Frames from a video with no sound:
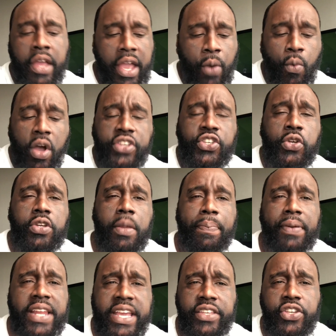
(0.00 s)
And once you
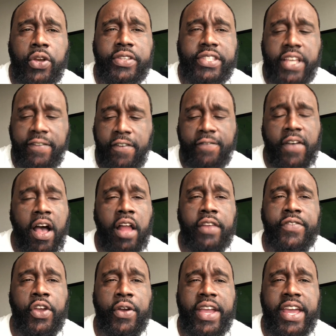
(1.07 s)
deplete yourself of all
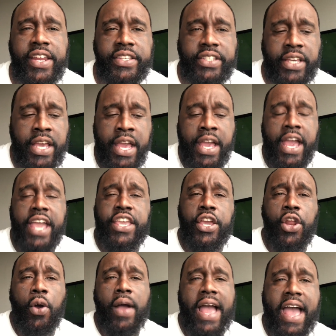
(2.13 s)
of your energy and
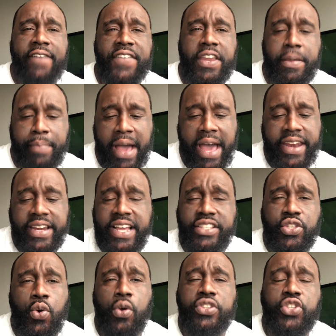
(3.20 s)
you don't have anybody
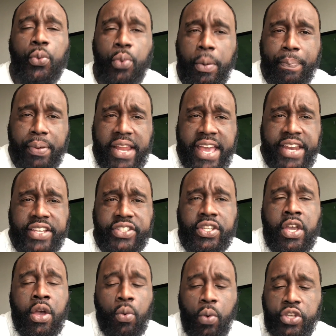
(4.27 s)
that's going to replenish
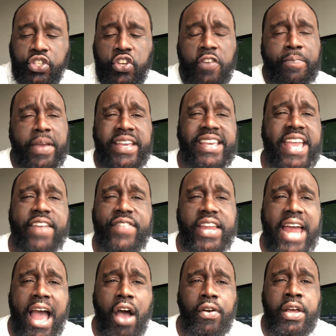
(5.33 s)
what you've been giving
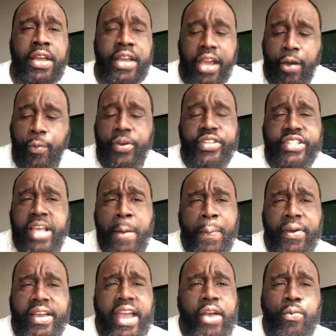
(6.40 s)
out and
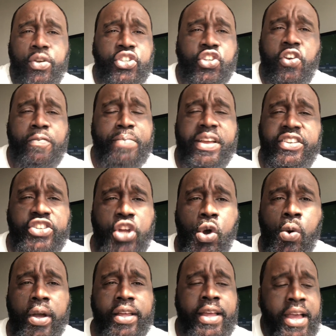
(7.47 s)
reciprocate what you've been
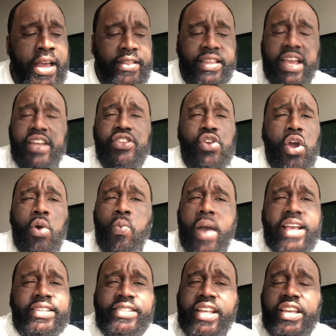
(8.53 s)
doing, then you're
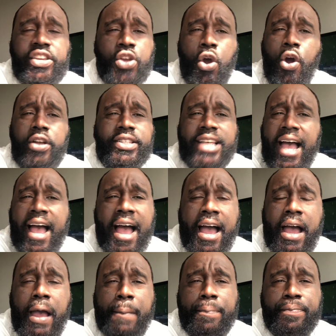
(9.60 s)
wasting your
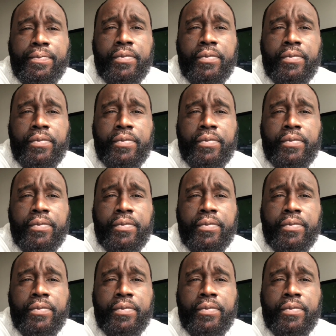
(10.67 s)
time.